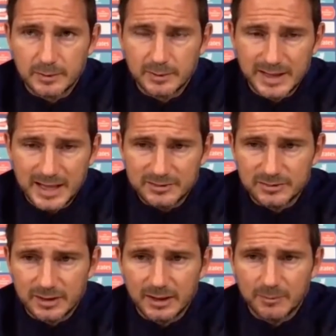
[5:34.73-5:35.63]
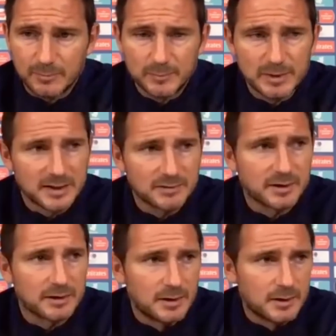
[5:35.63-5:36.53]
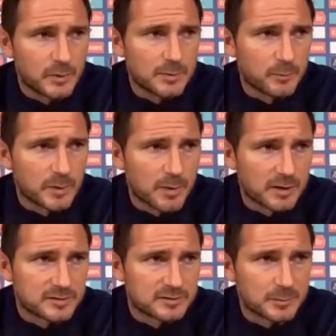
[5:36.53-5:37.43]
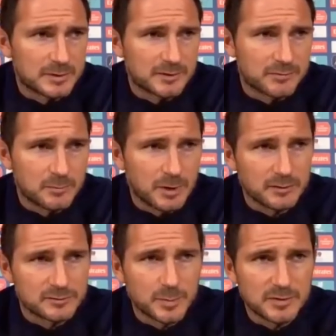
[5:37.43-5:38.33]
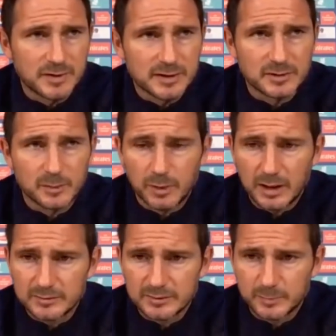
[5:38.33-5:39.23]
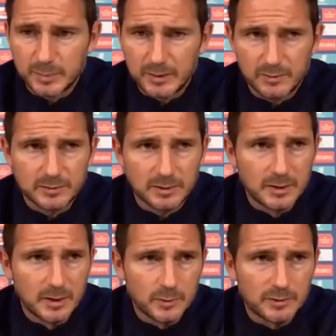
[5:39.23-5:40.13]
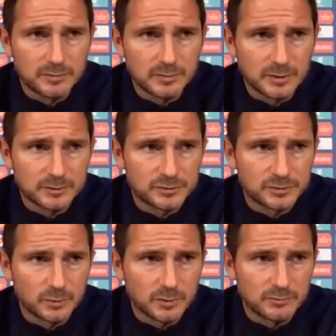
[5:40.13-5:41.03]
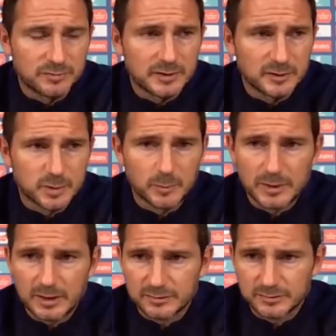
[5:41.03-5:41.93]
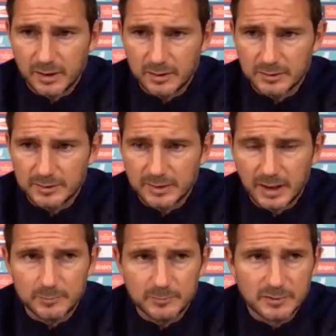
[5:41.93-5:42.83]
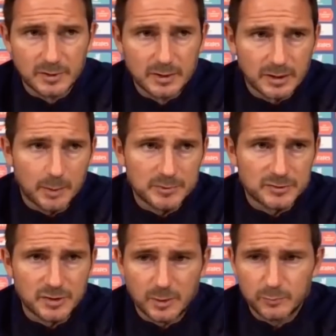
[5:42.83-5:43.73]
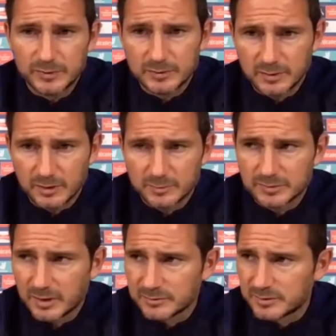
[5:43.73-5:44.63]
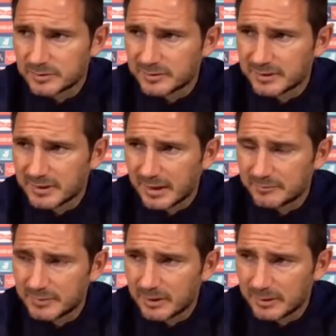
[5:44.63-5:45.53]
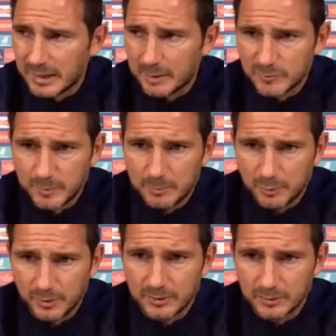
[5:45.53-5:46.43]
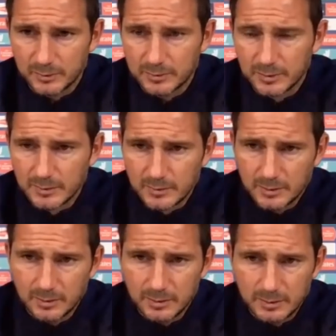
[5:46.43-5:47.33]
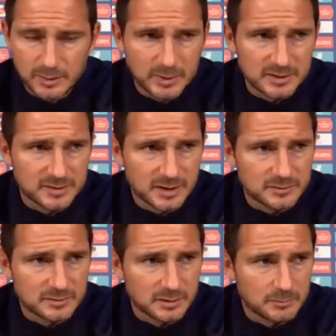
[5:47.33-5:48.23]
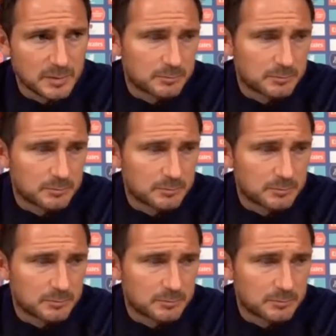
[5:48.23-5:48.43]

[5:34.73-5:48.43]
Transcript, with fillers: the edge that they can maybe give it, we might see something different. But to be fair to the players in this period, with short on fitness probably at the start of these games, coming to terms with the circumstances, I think the game, the games have been pretty good in a big sense, and